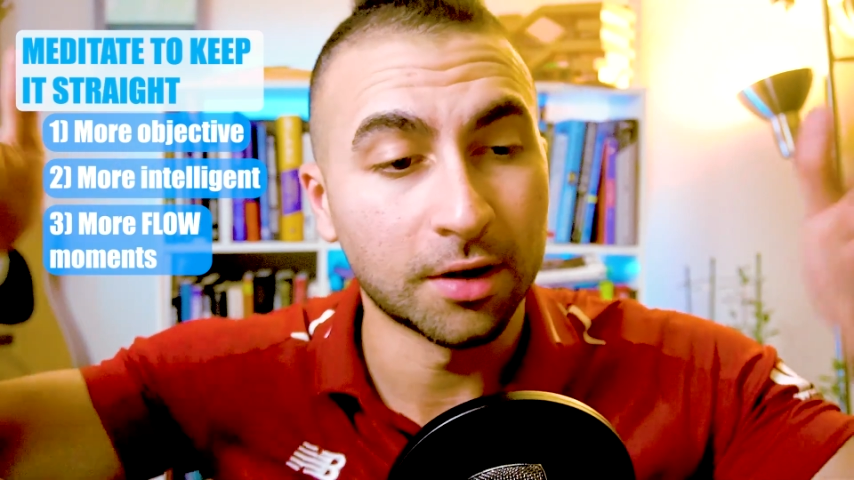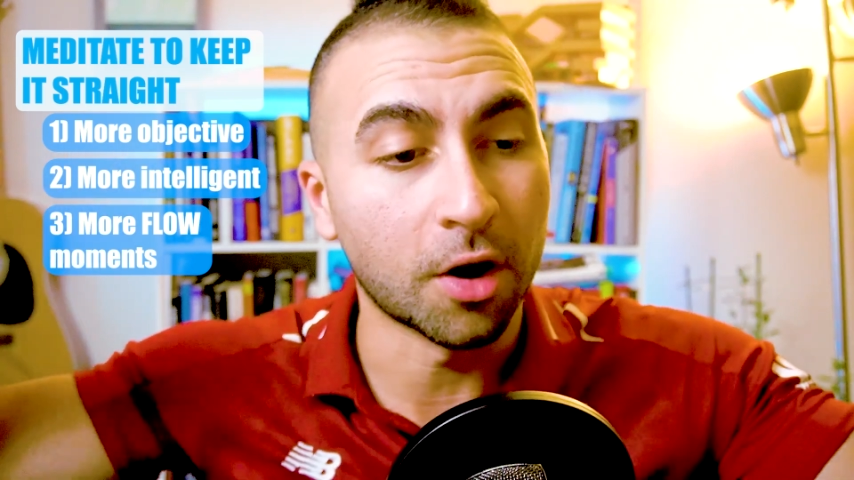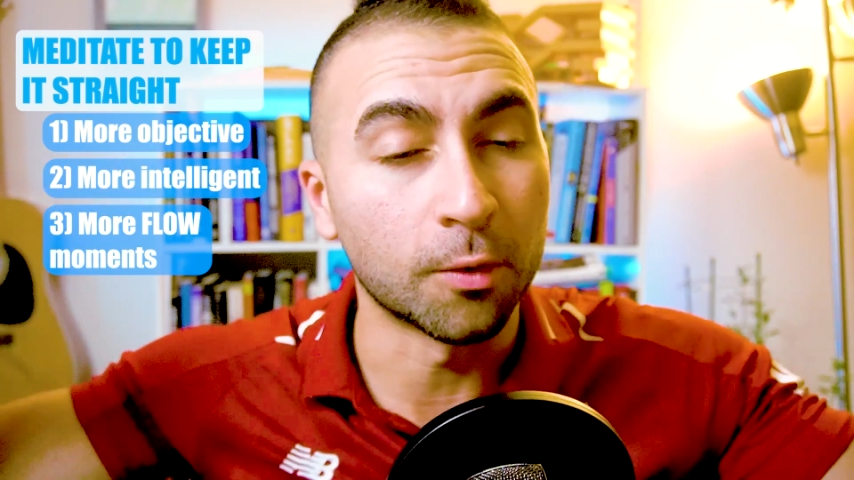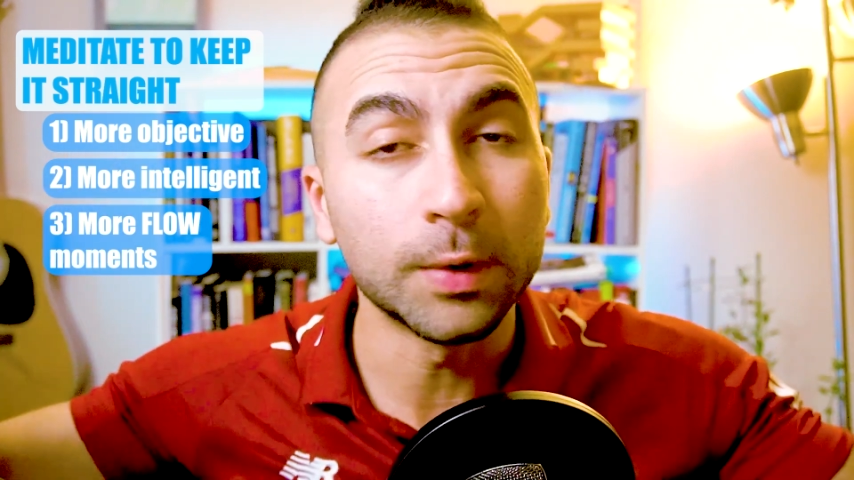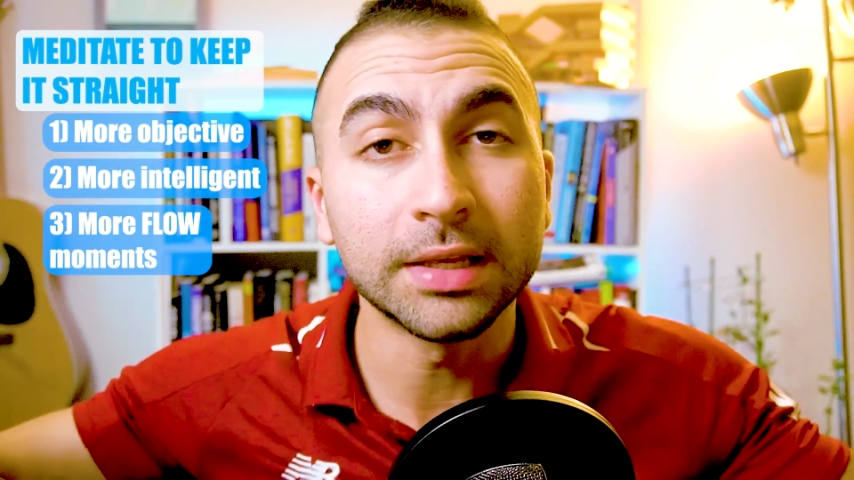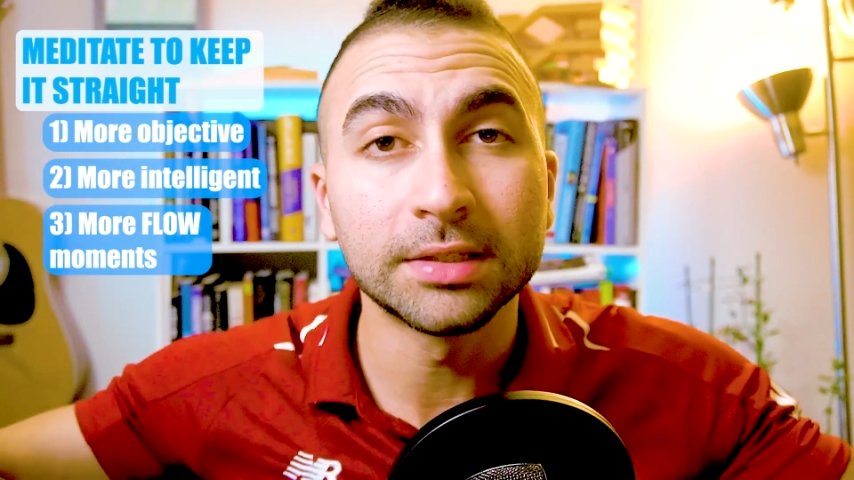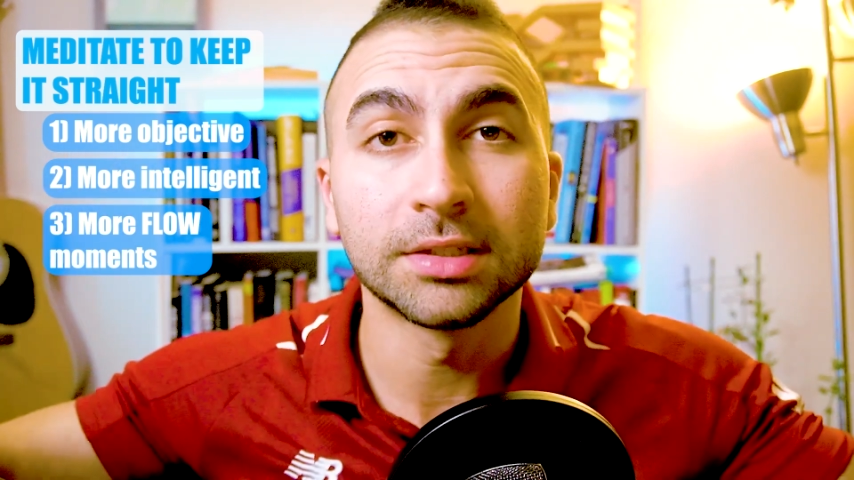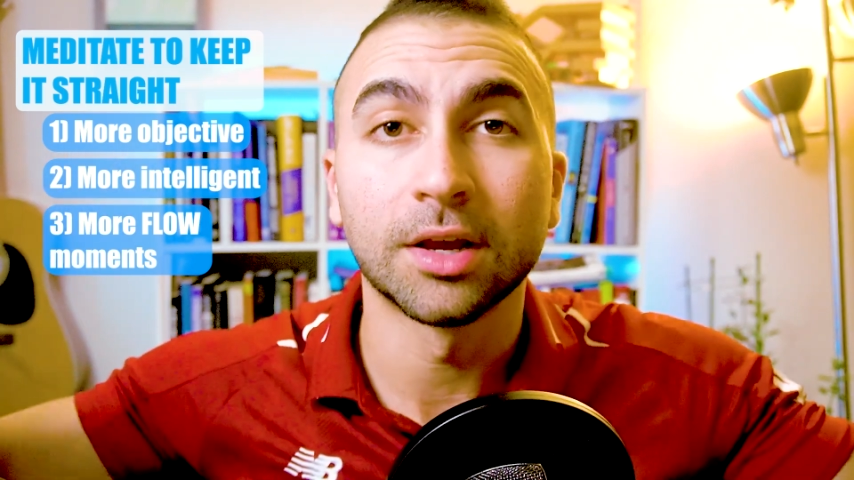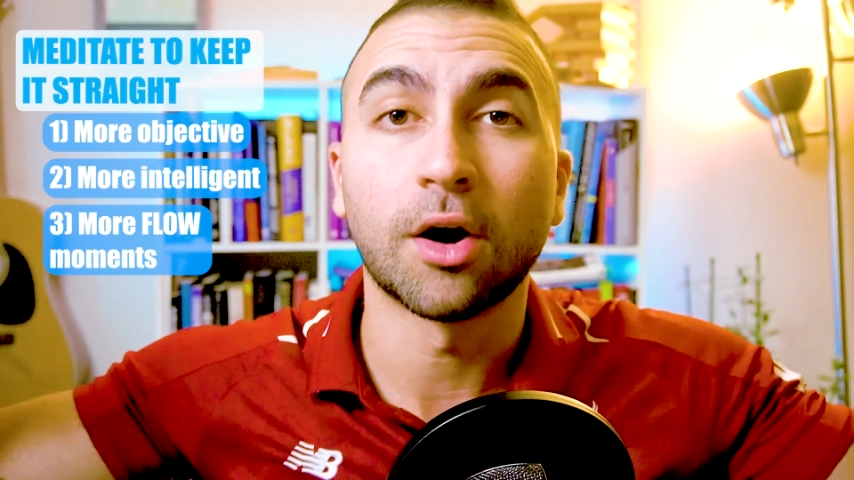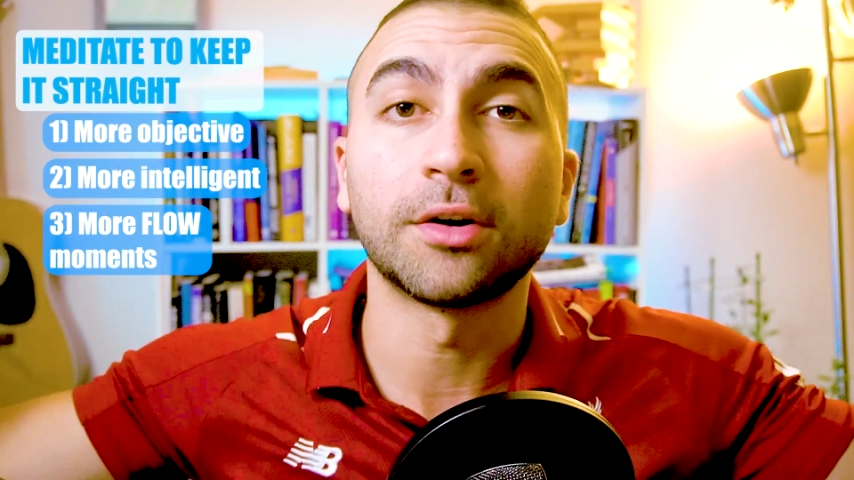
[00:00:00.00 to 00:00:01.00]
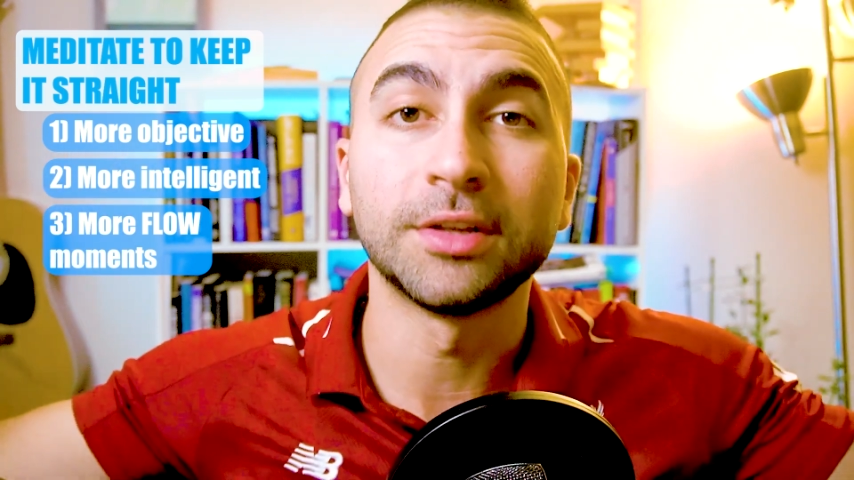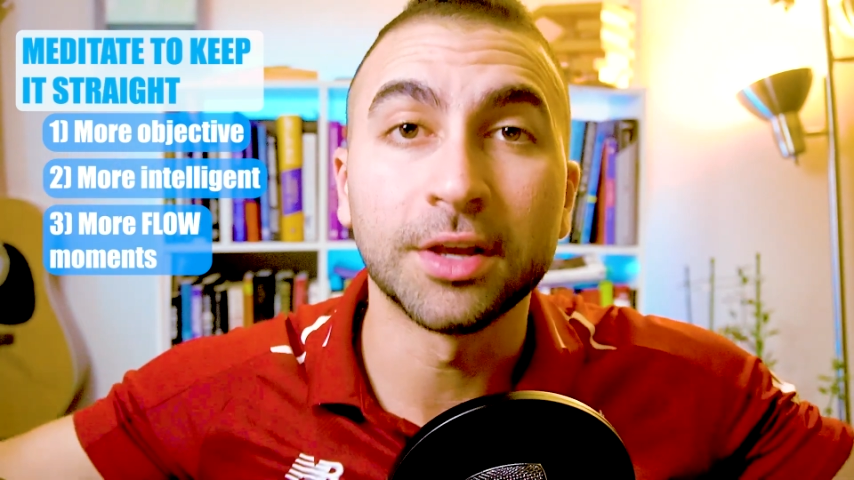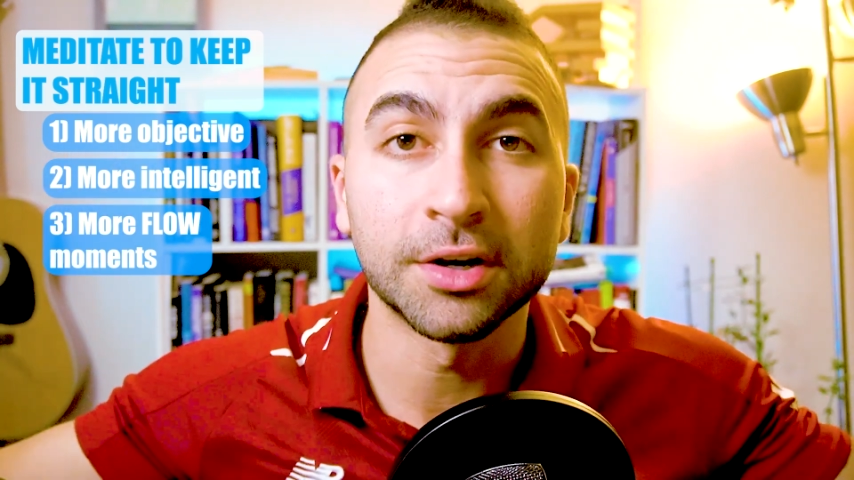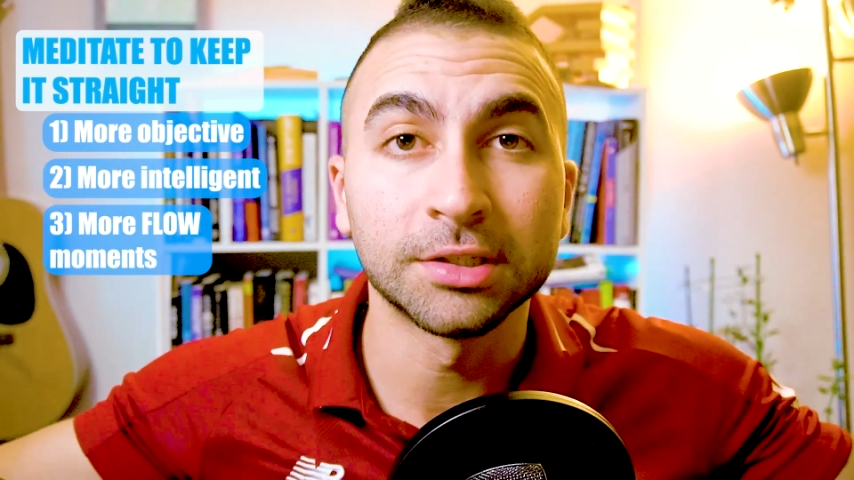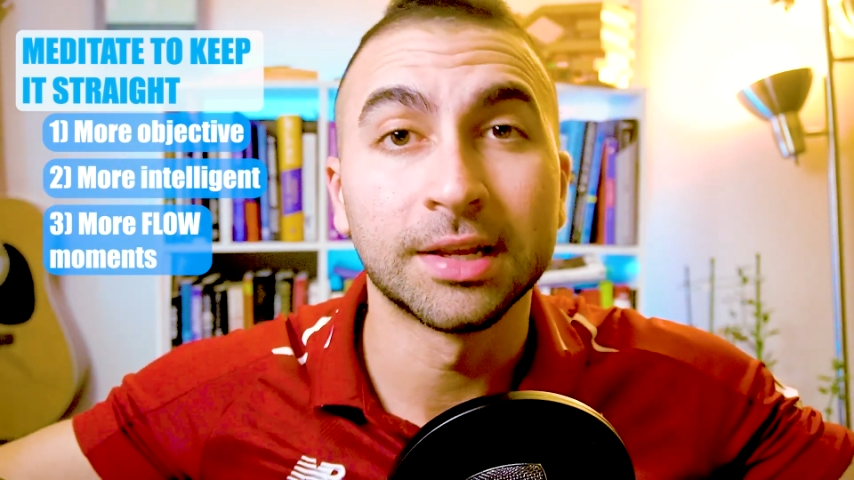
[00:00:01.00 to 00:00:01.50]
our weeks, our
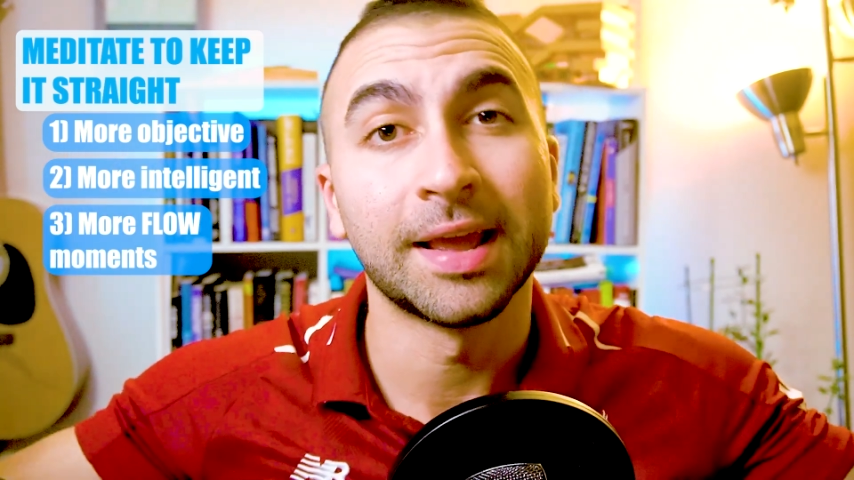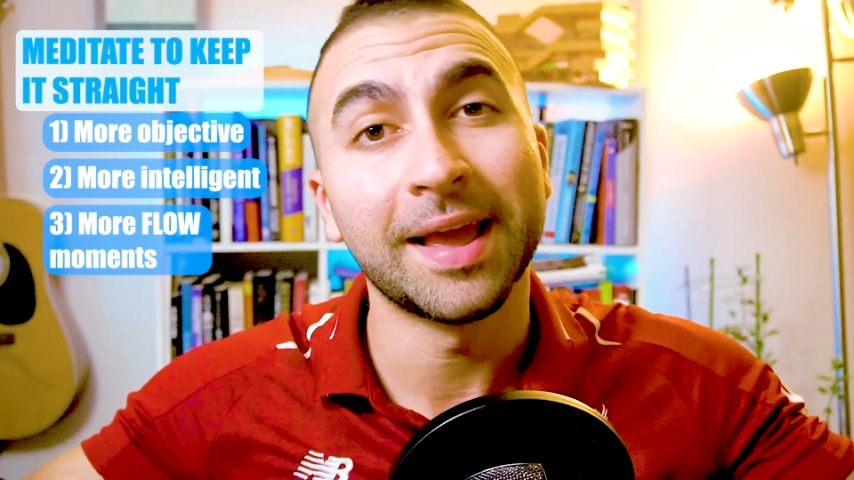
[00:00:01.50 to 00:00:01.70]
years,